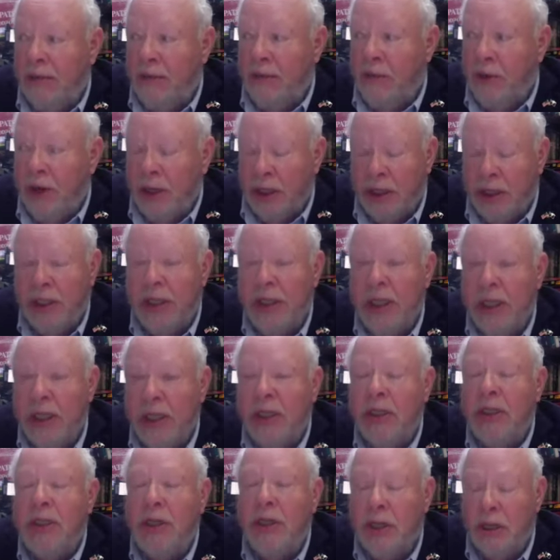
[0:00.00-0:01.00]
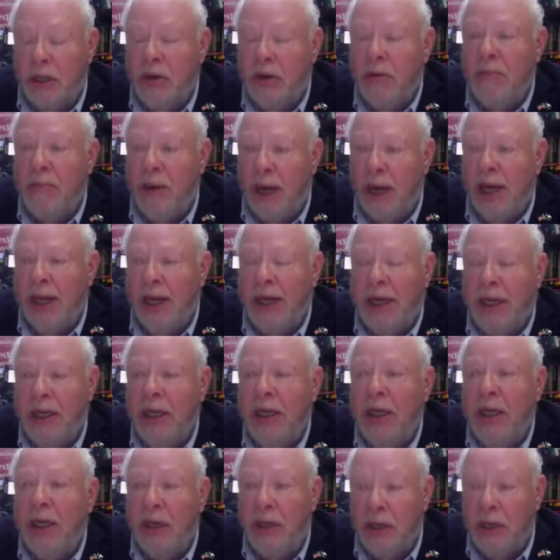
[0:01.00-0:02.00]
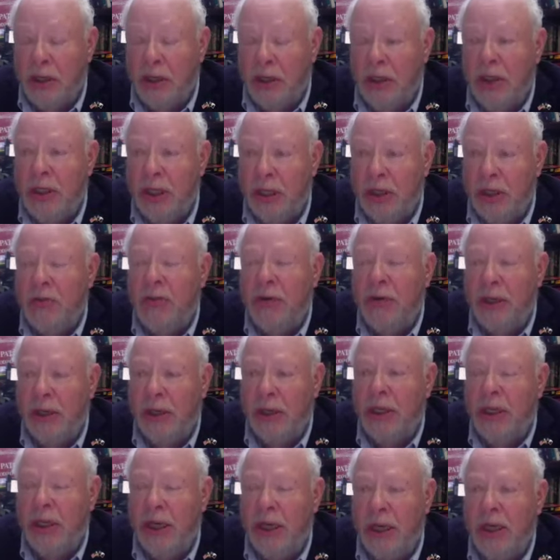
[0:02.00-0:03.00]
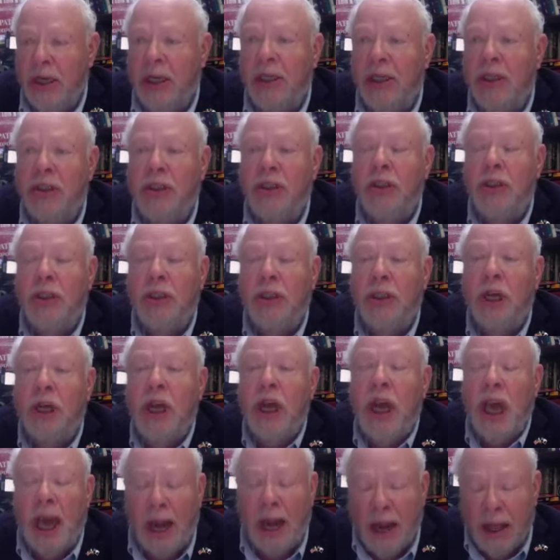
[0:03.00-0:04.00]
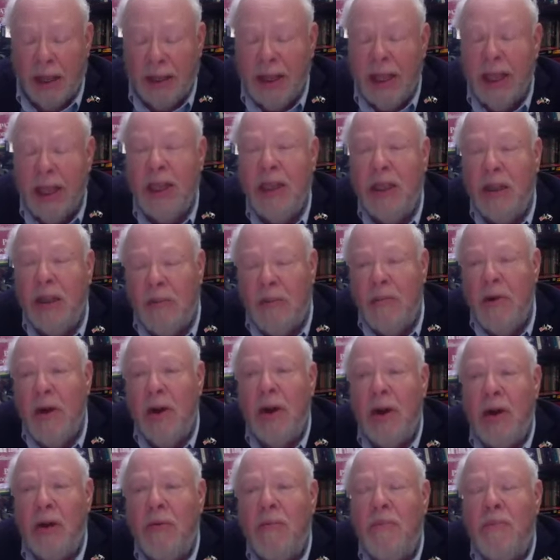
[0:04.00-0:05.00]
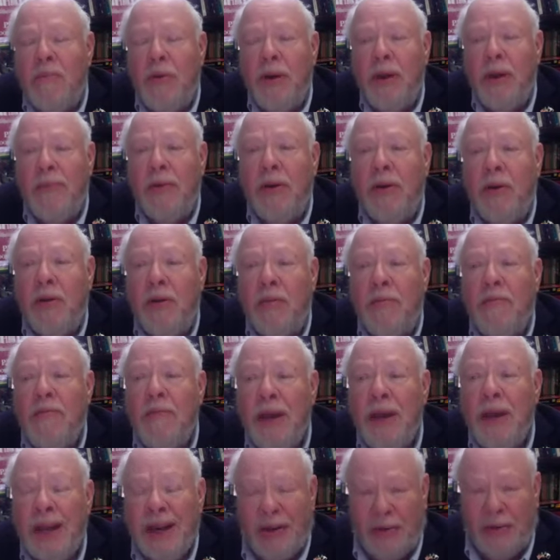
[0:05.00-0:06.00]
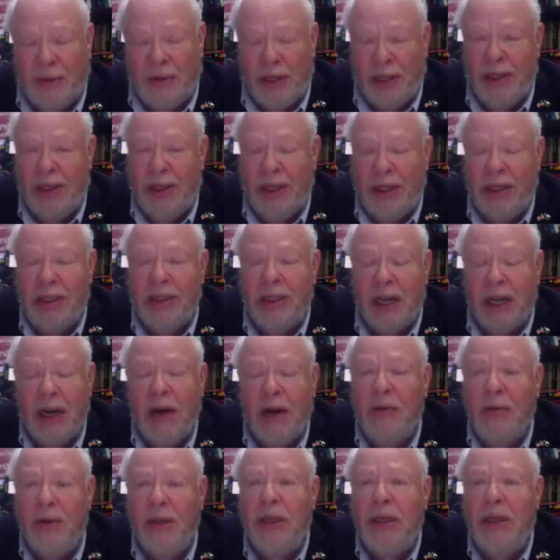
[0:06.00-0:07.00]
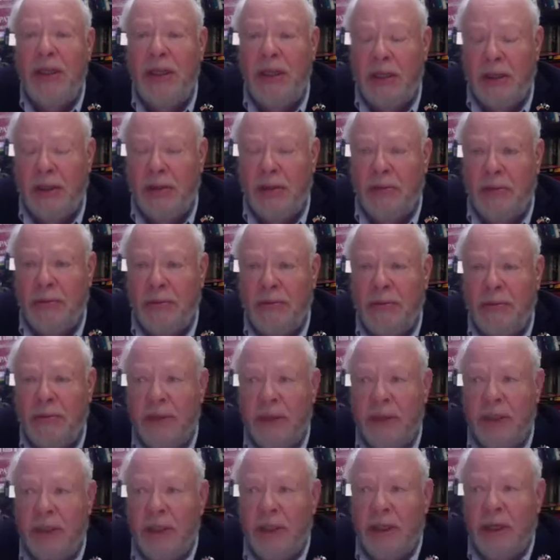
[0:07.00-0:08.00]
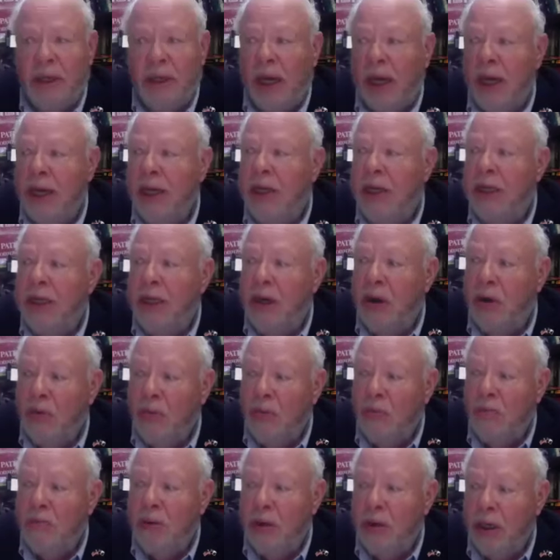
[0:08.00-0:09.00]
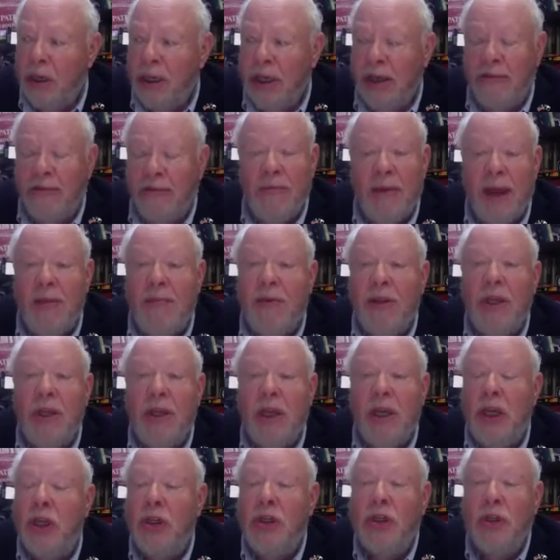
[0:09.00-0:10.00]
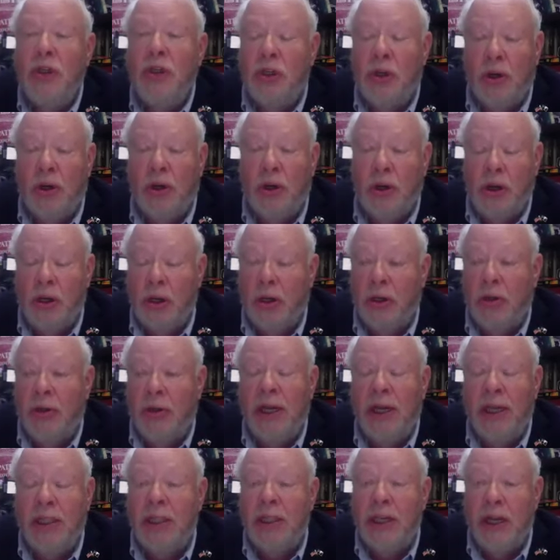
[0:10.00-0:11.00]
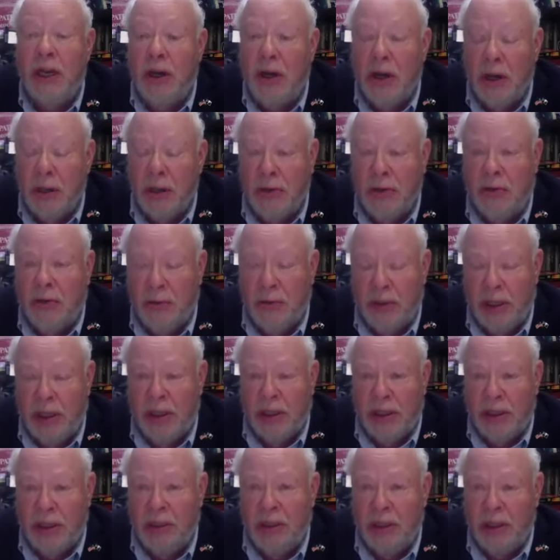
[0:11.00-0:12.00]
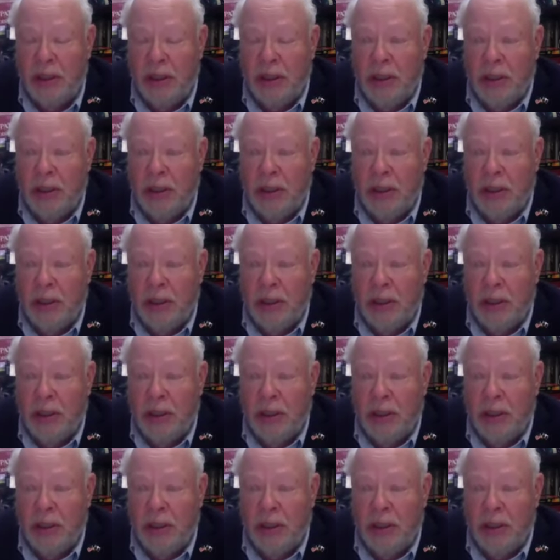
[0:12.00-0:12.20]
we see this undermining continuing again. Let's just, and I think the American people are better than this. I really do. I don't believe, maybe the issues aren't clear. That's the other reason